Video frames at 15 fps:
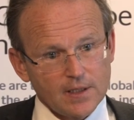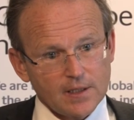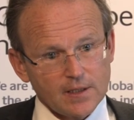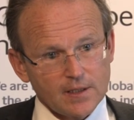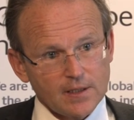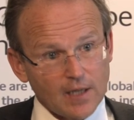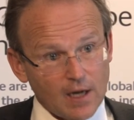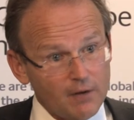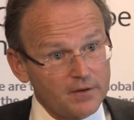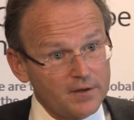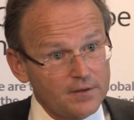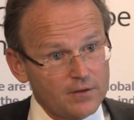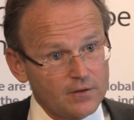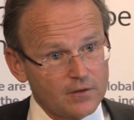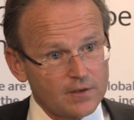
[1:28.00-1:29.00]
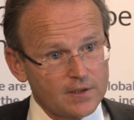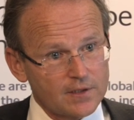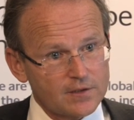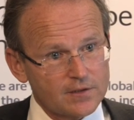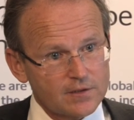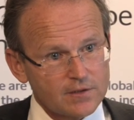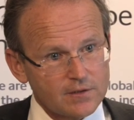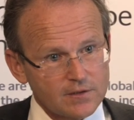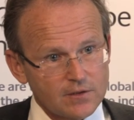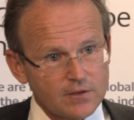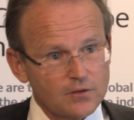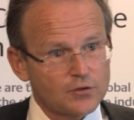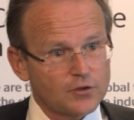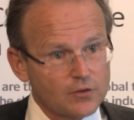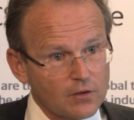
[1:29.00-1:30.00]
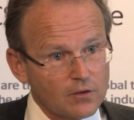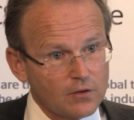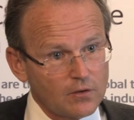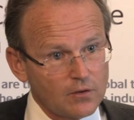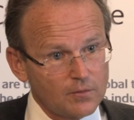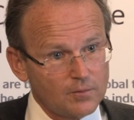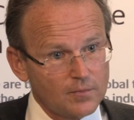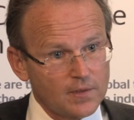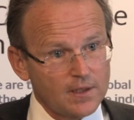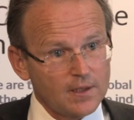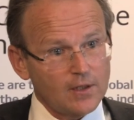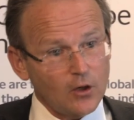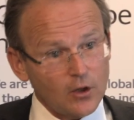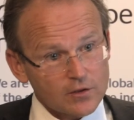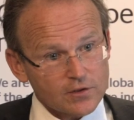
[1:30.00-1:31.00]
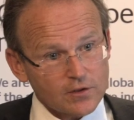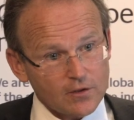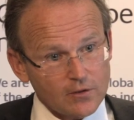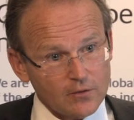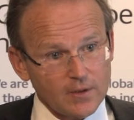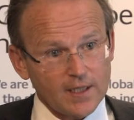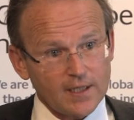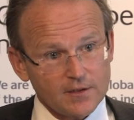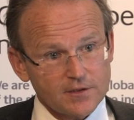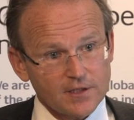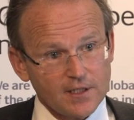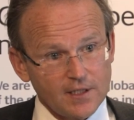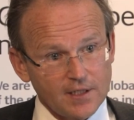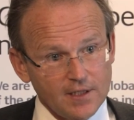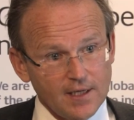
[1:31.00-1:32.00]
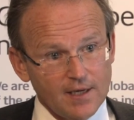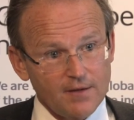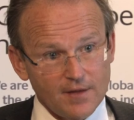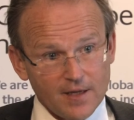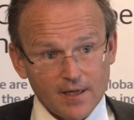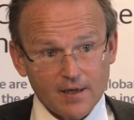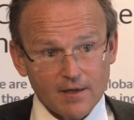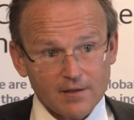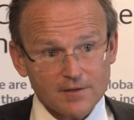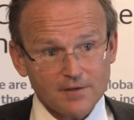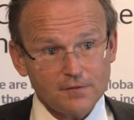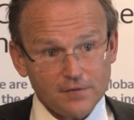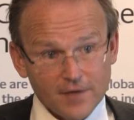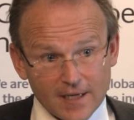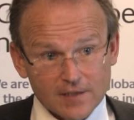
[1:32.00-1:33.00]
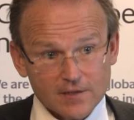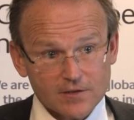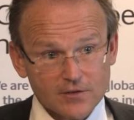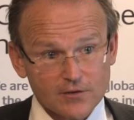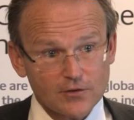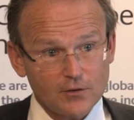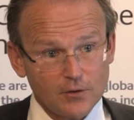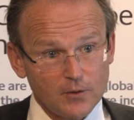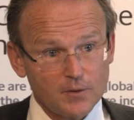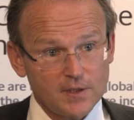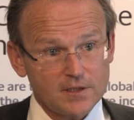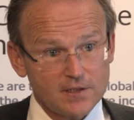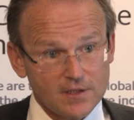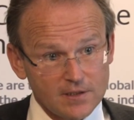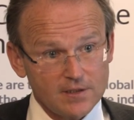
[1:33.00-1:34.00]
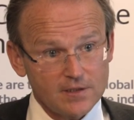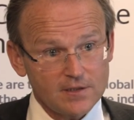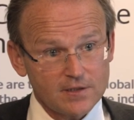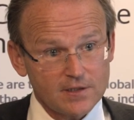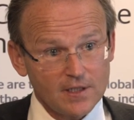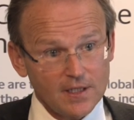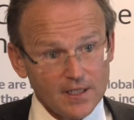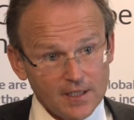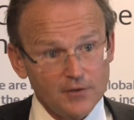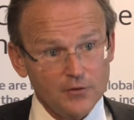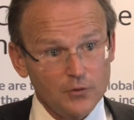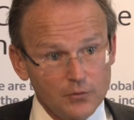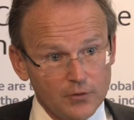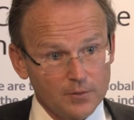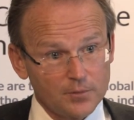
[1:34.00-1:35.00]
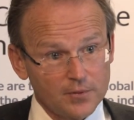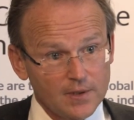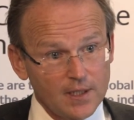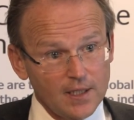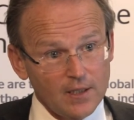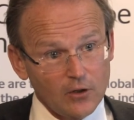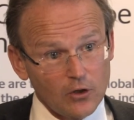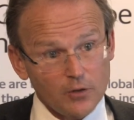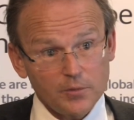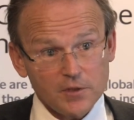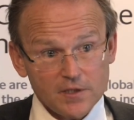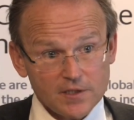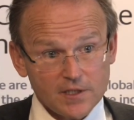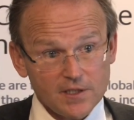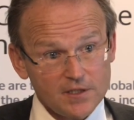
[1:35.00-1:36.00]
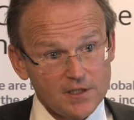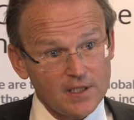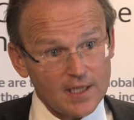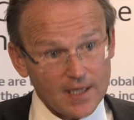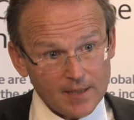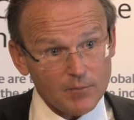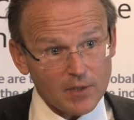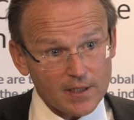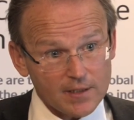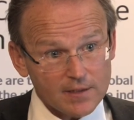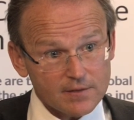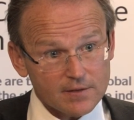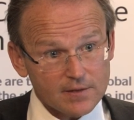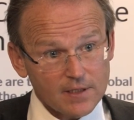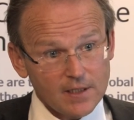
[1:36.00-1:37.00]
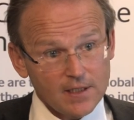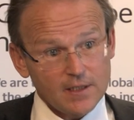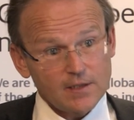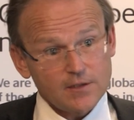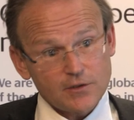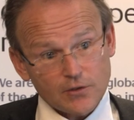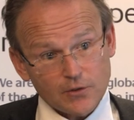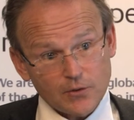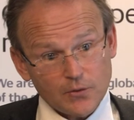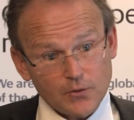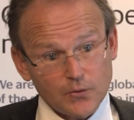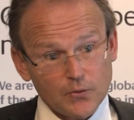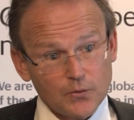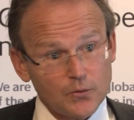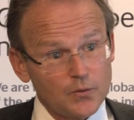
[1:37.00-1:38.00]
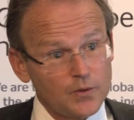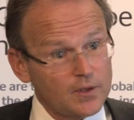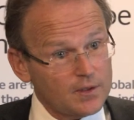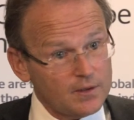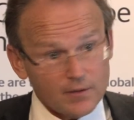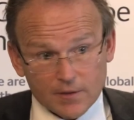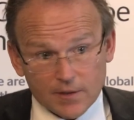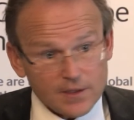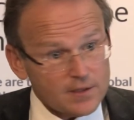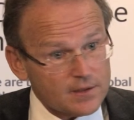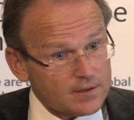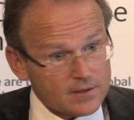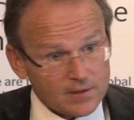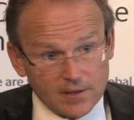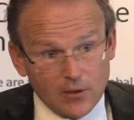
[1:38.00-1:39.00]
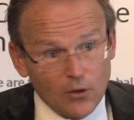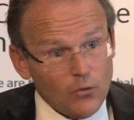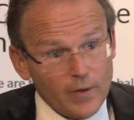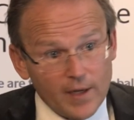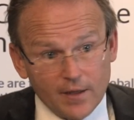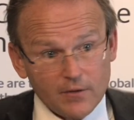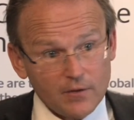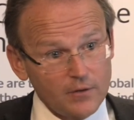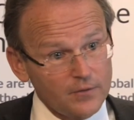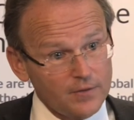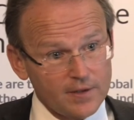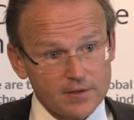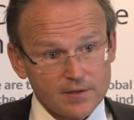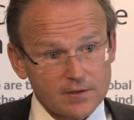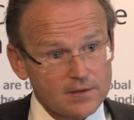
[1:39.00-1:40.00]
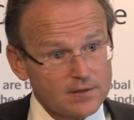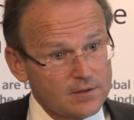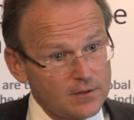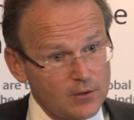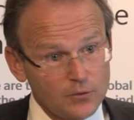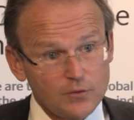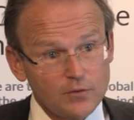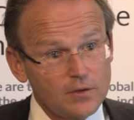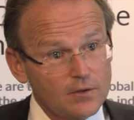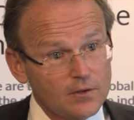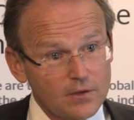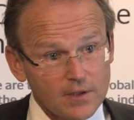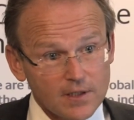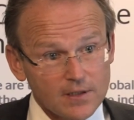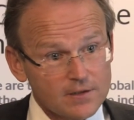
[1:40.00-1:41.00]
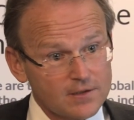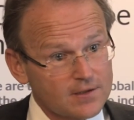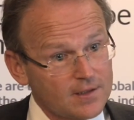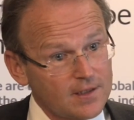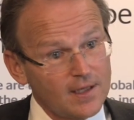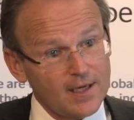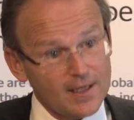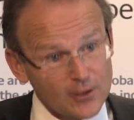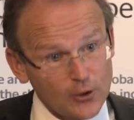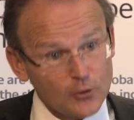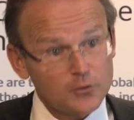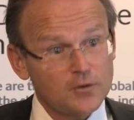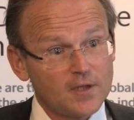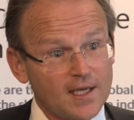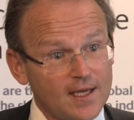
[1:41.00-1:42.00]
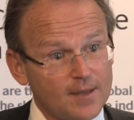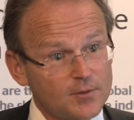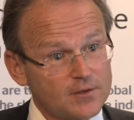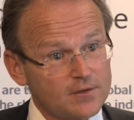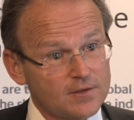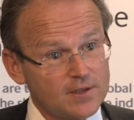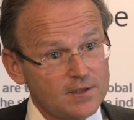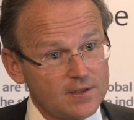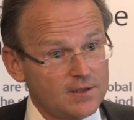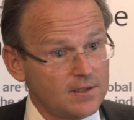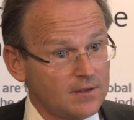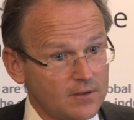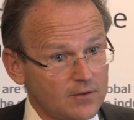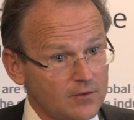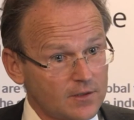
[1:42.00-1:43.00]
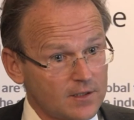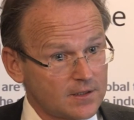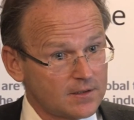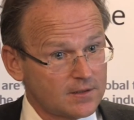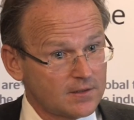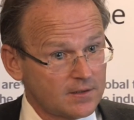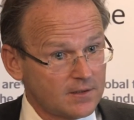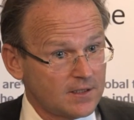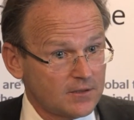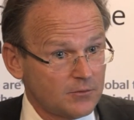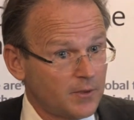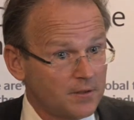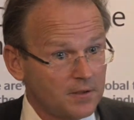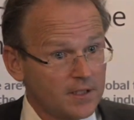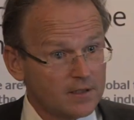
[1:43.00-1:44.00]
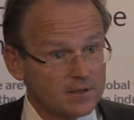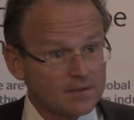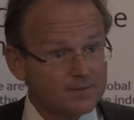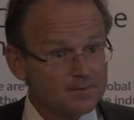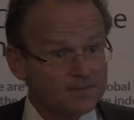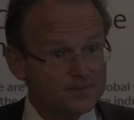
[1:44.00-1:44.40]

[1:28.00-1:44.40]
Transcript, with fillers: uh, are in the Nordics. So Stockholm, Oslo, Helsinki, they are the fastest growing cities in Europe. Urbanization came late, so it, go where the growth is. Go to the Nordics and go to the capital cities in the Nordics. That's where it is.